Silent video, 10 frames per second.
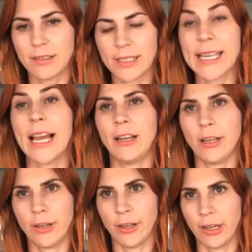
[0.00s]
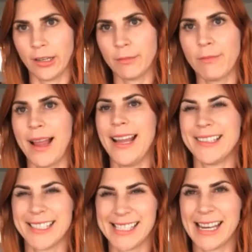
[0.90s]
tell her my
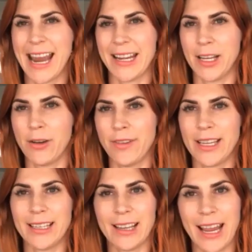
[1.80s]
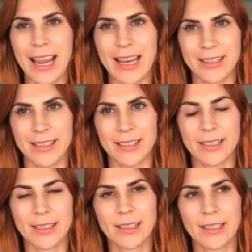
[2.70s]
understanding of it, and
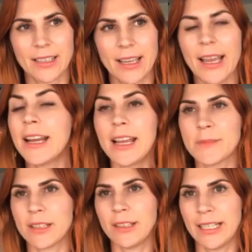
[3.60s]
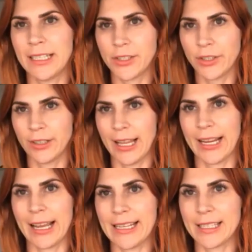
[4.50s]
I absolutely do.
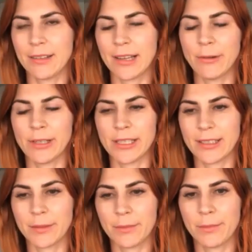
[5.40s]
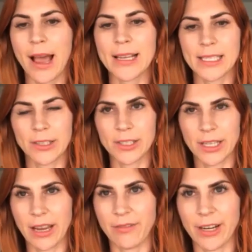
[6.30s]
Like I would pass on to
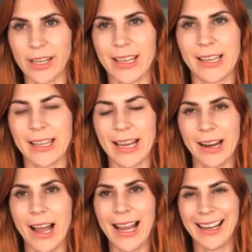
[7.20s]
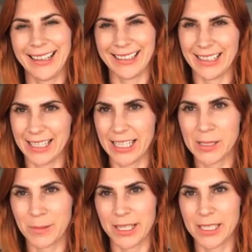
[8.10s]
everything that I
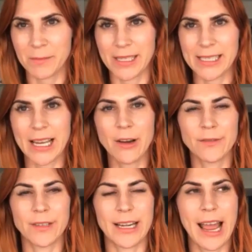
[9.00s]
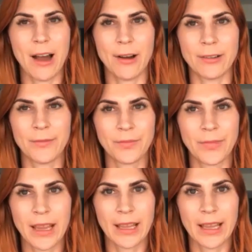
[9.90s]
experienced myself and how
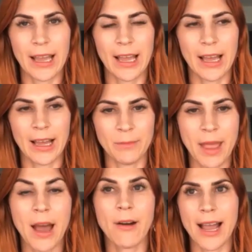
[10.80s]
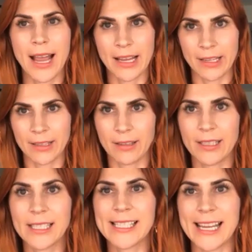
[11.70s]
I
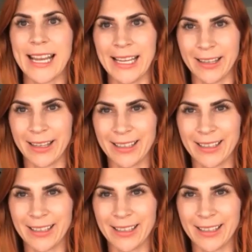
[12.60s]
see